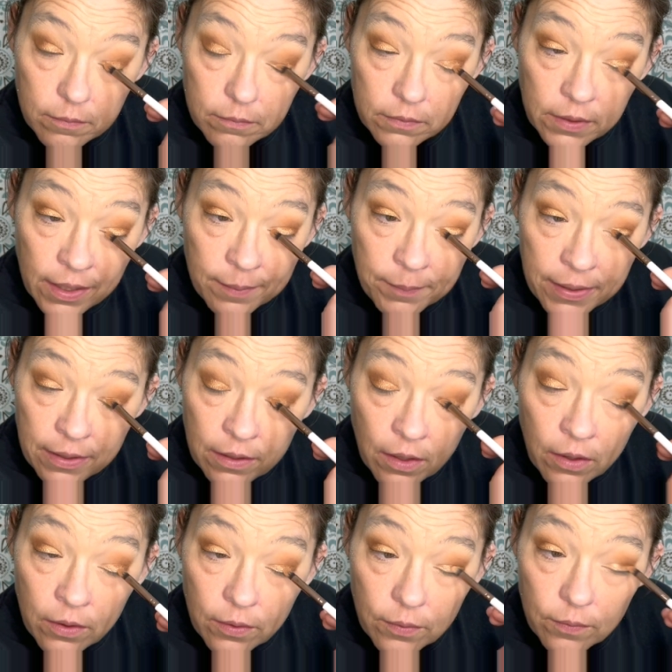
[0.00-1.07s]
let me
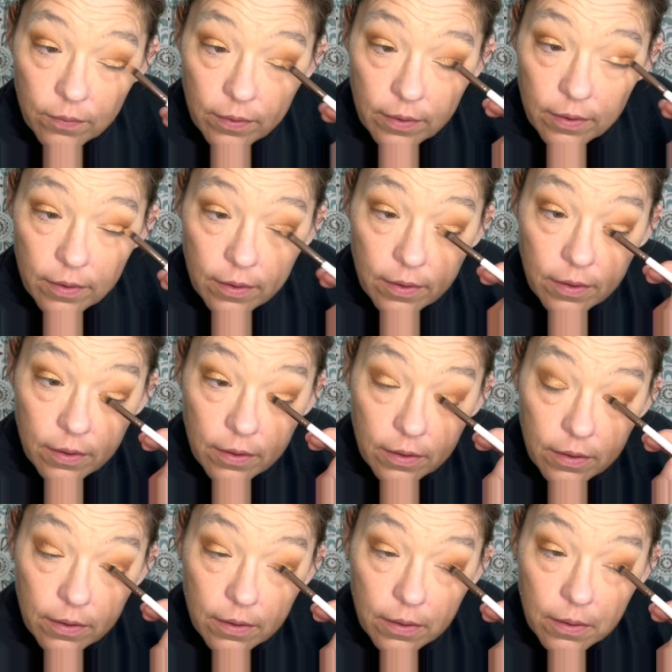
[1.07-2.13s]
know.
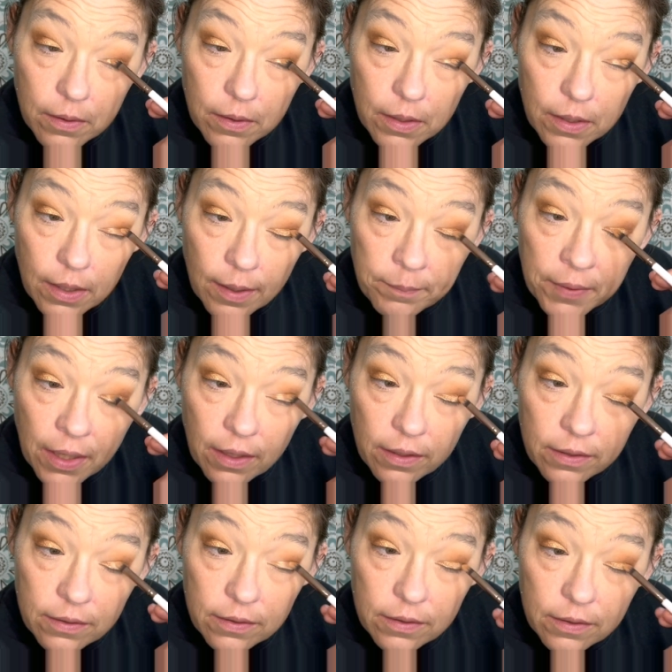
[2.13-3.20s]
I'm not
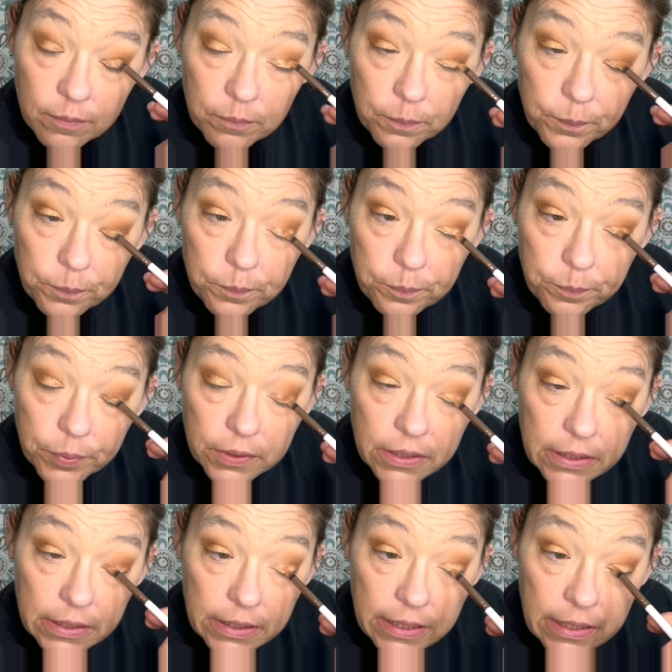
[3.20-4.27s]
going to
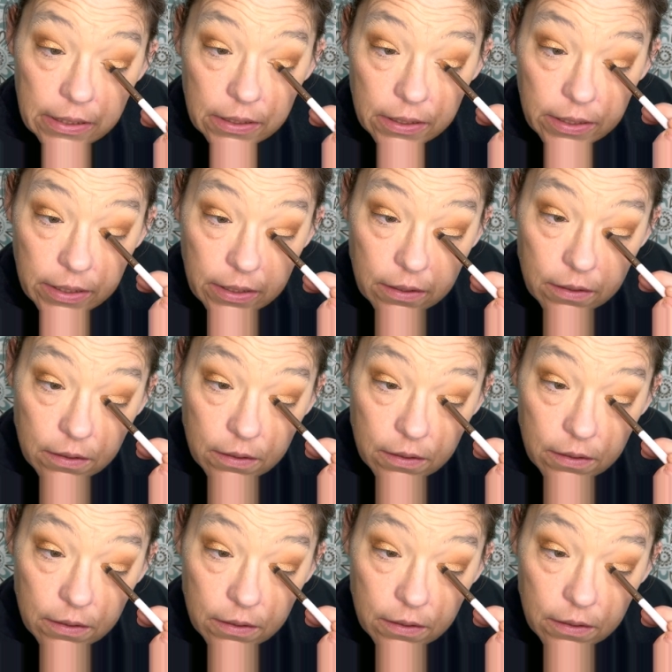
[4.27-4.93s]
completely